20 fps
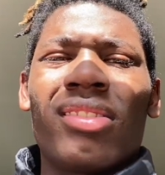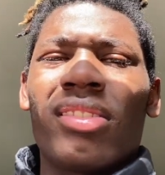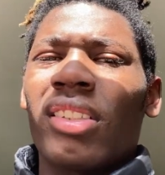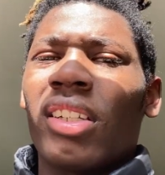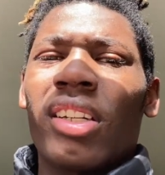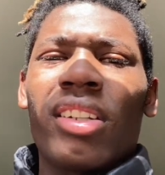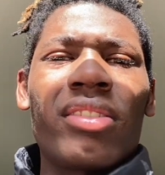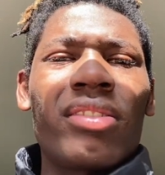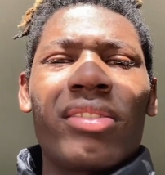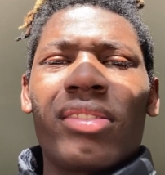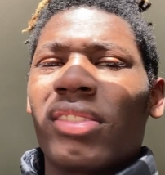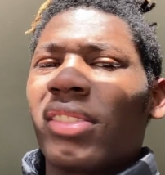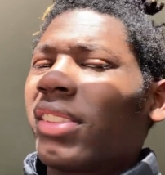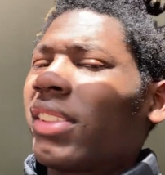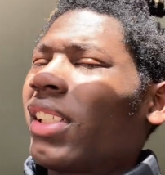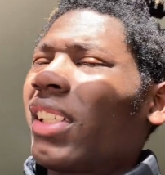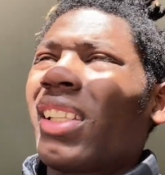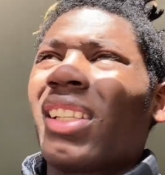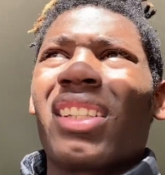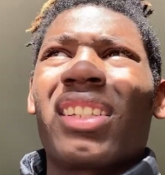I don't
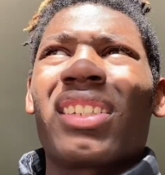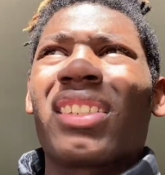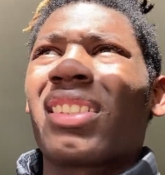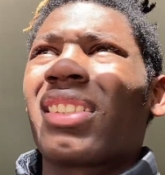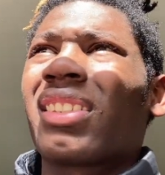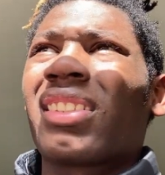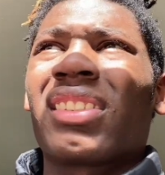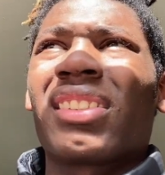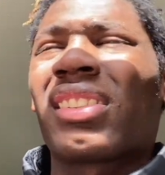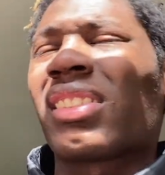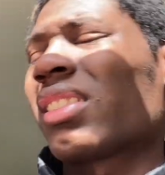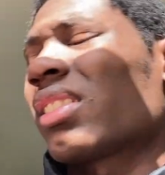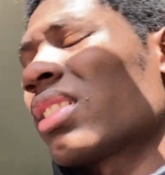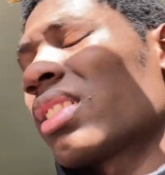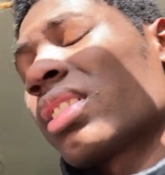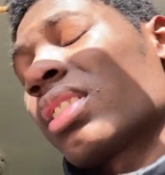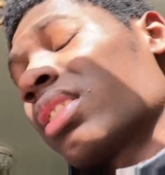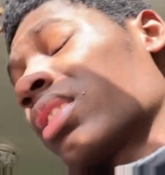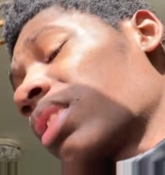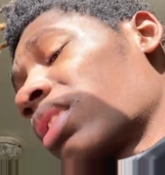understand.
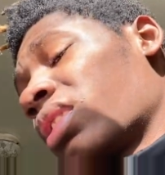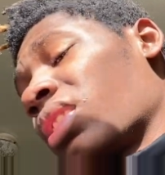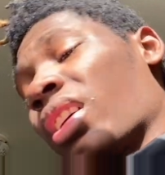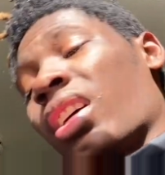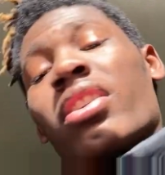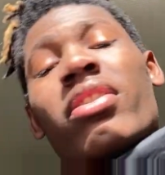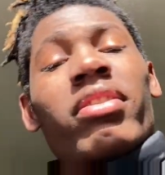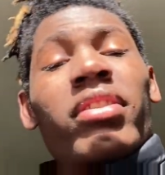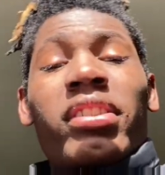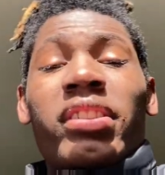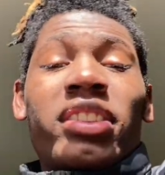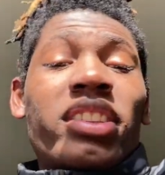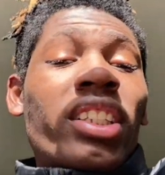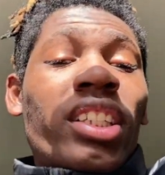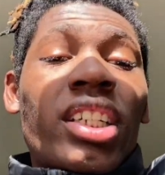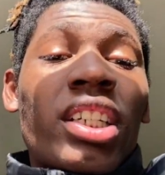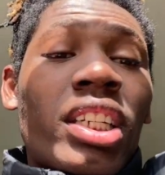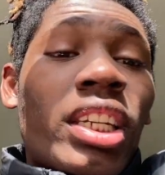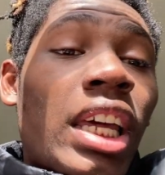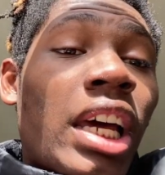I don't
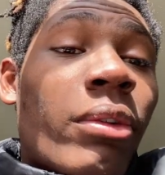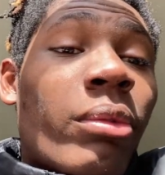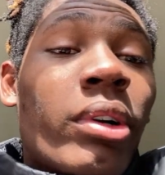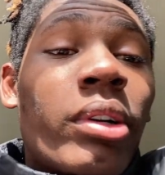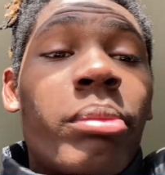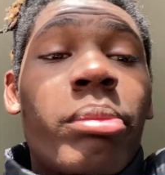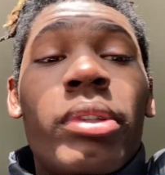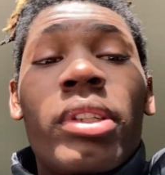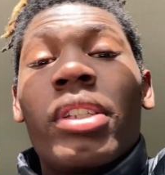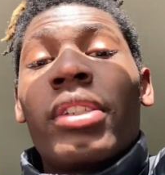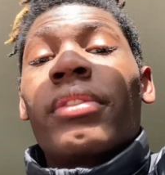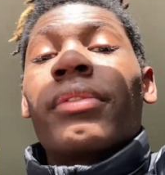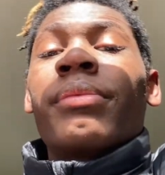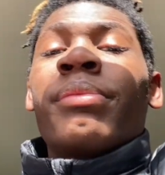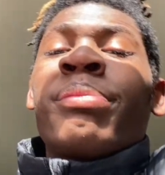understand that one bit.